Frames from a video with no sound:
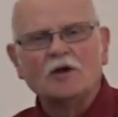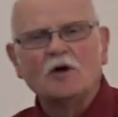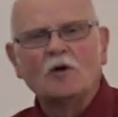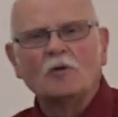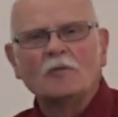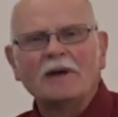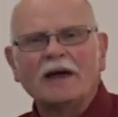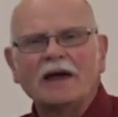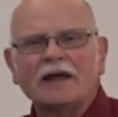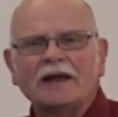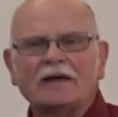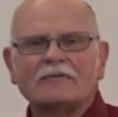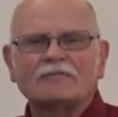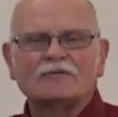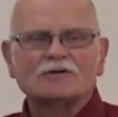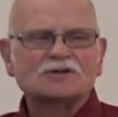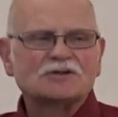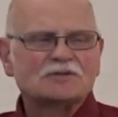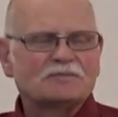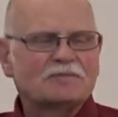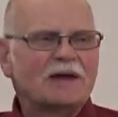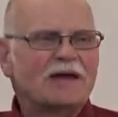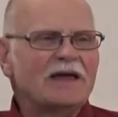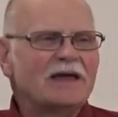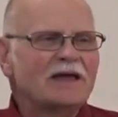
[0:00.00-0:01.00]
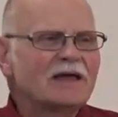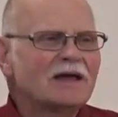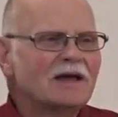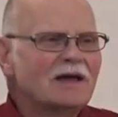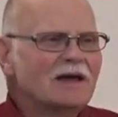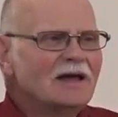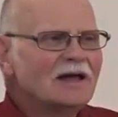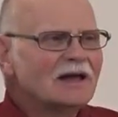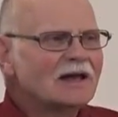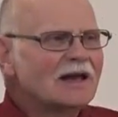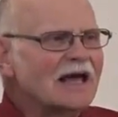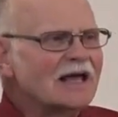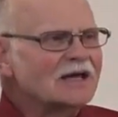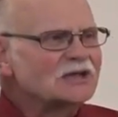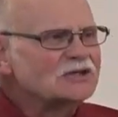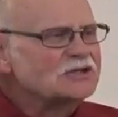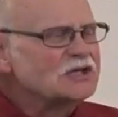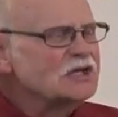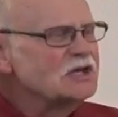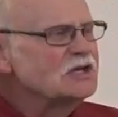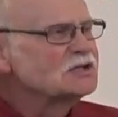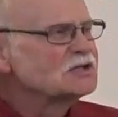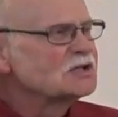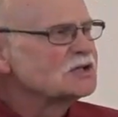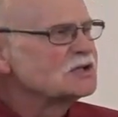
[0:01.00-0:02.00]
no man ever spake like
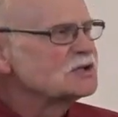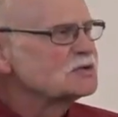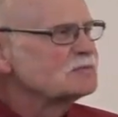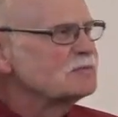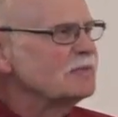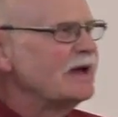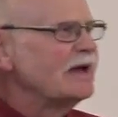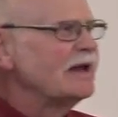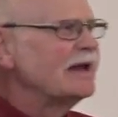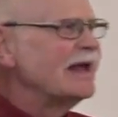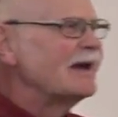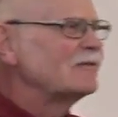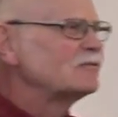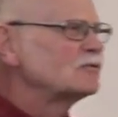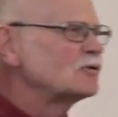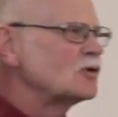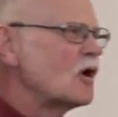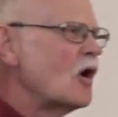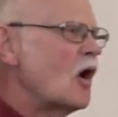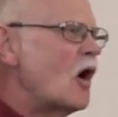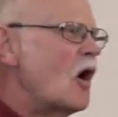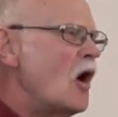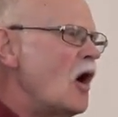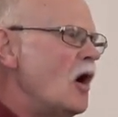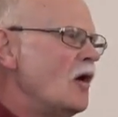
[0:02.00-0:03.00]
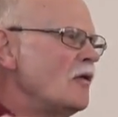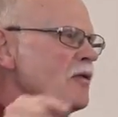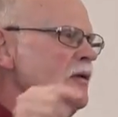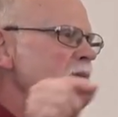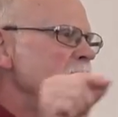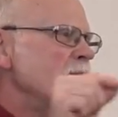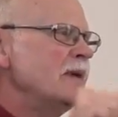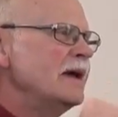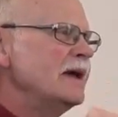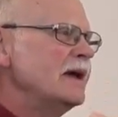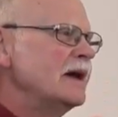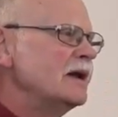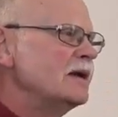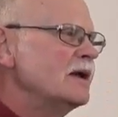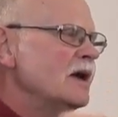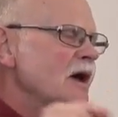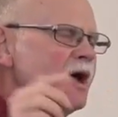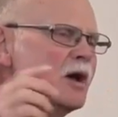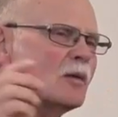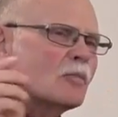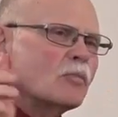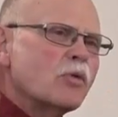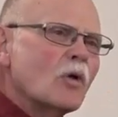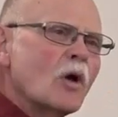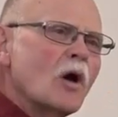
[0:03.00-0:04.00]
Jesus? Man, after all the
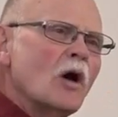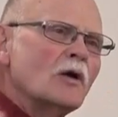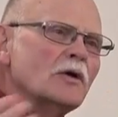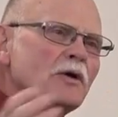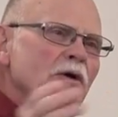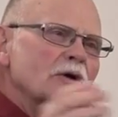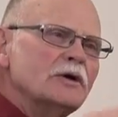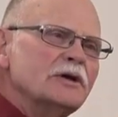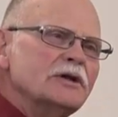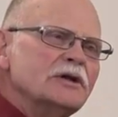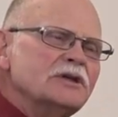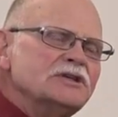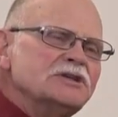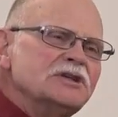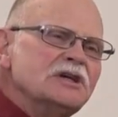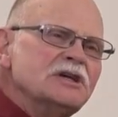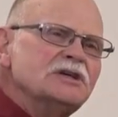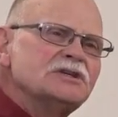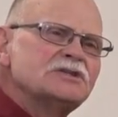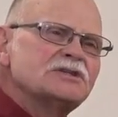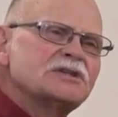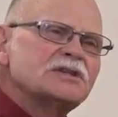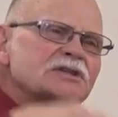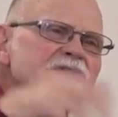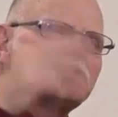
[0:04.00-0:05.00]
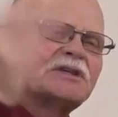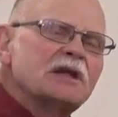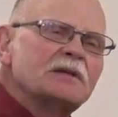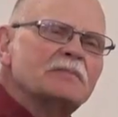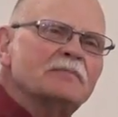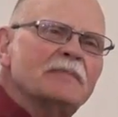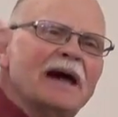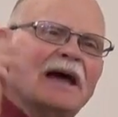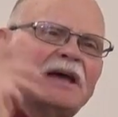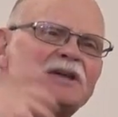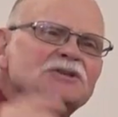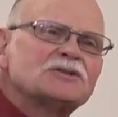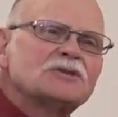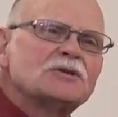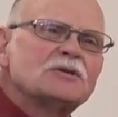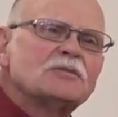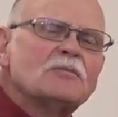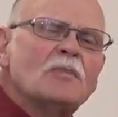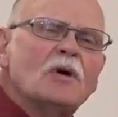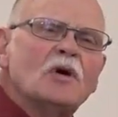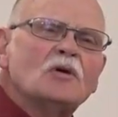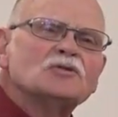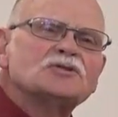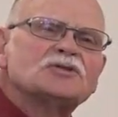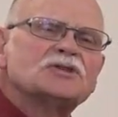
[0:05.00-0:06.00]
men brought her to Jesus, said, Master,
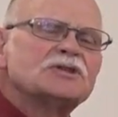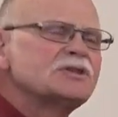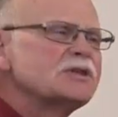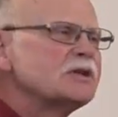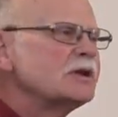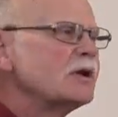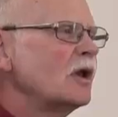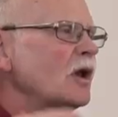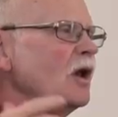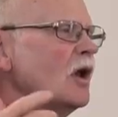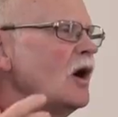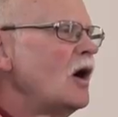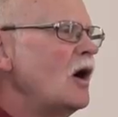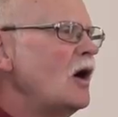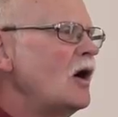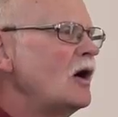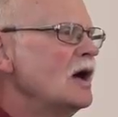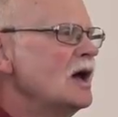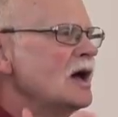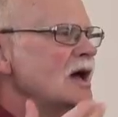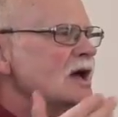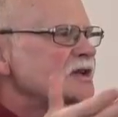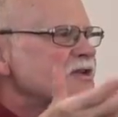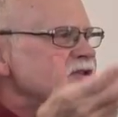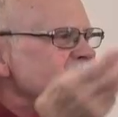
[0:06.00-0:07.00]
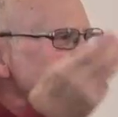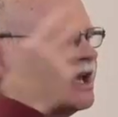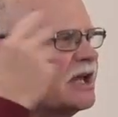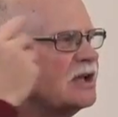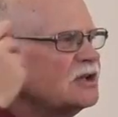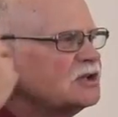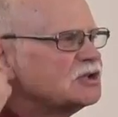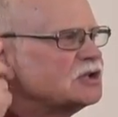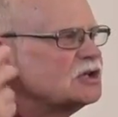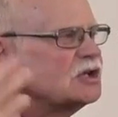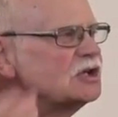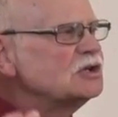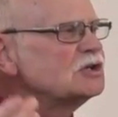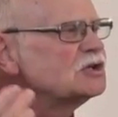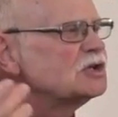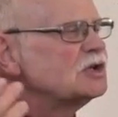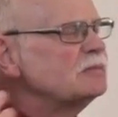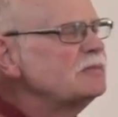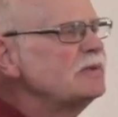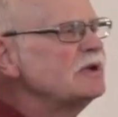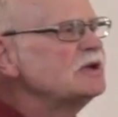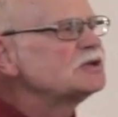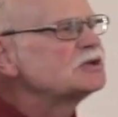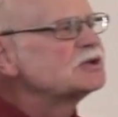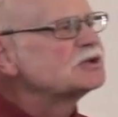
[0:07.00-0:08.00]
Moses in the law said she should
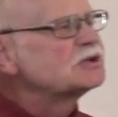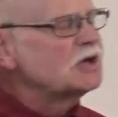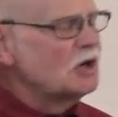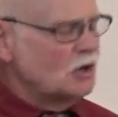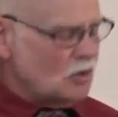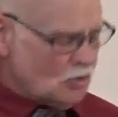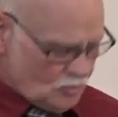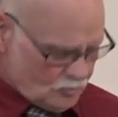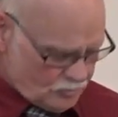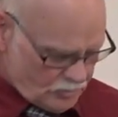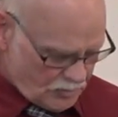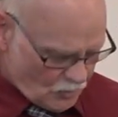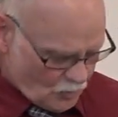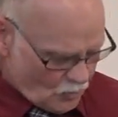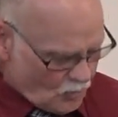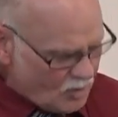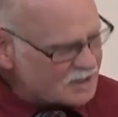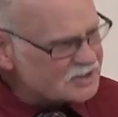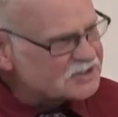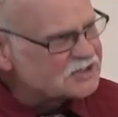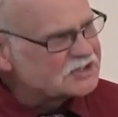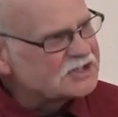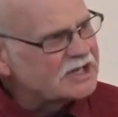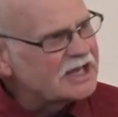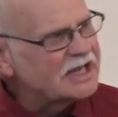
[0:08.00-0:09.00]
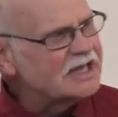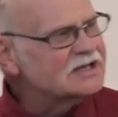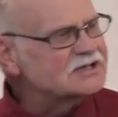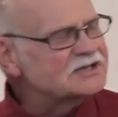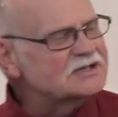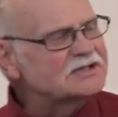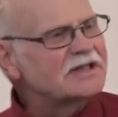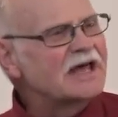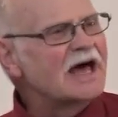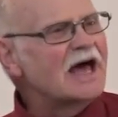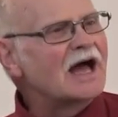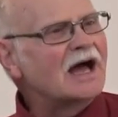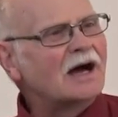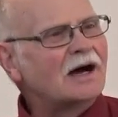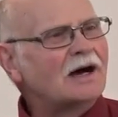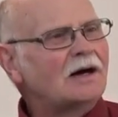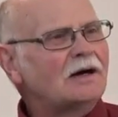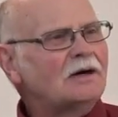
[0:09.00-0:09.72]
be stoned. But what sayest thou?